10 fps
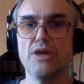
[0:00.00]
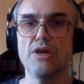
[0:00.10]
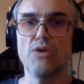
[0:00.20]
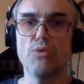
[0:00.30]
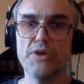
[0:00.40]

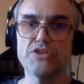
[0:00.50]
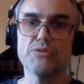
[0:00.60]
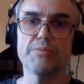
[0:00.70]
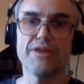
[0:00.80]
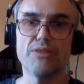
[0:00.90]

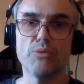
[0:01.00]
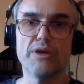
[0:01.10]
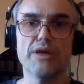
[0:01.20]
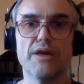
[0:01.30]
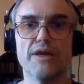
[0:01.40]
which, by the
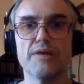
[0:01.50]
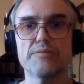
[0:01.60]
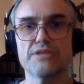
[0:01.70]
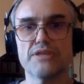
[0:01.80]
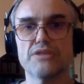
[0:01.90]
way, I
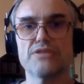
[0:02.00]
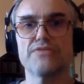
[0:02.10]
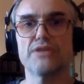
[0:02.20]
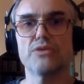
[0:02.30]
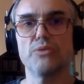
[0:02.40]
am
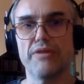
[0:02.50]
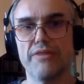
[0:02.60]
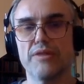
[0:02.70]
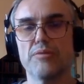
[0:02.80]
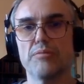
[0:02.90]
satisfied
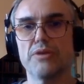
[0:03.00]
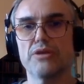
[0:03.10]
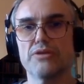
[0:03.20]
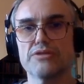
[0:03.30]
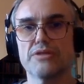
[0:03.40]
with,
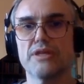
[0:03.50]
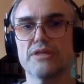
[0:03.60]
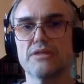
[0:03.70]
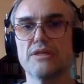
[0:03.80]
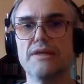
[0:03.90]
because
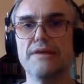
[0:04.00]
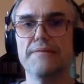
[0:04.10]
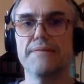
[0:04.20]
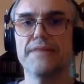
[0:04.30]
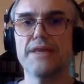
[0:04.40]
that
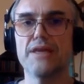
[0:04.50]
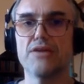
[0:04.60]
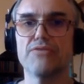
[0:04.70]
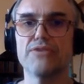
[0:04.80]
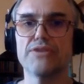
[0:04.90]
day
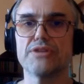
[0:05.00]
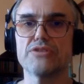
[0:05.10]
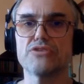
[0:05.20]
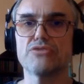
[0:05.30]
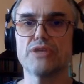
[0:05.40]
of
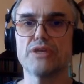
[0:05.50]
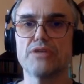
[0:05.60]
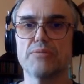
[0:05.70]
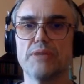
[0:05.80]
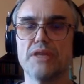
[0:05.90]
intense
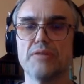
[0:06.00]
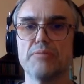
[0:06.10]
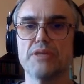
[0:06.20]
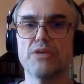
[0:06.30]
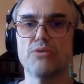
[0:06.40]
trade made
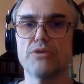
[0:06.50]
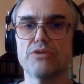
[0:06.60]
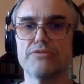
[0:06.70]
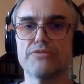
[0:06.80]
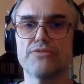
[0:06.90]
me
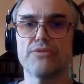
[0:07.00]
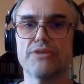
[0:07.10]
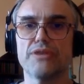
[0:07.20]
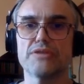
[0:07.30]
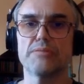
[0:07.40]
aware of a few
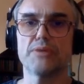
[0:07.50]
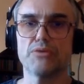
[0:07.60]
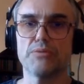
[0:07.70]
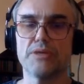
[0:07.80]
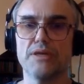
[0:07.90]
things
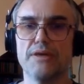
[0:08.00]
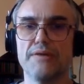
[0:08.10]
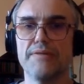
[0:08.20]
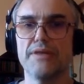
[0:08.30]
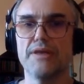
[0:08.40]
about me.
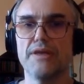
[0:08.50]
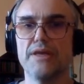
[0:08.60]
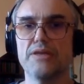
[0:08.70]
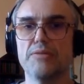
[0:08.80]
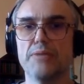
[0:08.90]

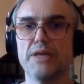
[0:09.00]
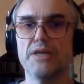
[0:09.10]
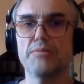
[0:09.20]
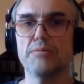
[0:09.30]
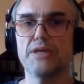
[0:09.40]
It
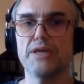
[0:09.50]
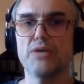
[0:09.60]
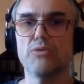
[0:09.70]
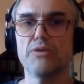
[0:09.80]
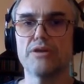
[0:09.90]
made me
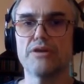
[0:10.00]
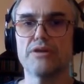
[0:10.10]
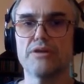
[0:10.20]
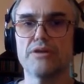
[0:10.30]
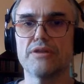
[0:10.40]

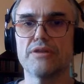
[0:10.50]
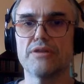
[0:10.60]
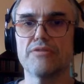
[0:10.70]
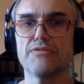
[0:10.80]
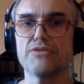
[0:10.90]

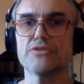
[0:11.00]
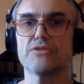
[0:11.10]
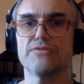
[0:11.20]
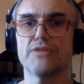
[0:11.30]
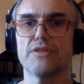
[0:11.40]
aware, first
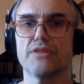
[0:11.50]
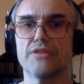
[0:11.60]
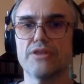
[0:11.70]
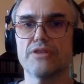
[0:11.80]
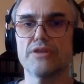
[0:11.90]
of all,
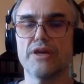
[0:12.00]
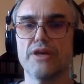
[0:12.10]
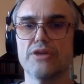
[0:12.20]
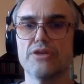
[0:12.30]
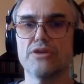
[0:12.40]
that
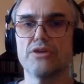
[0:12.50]
I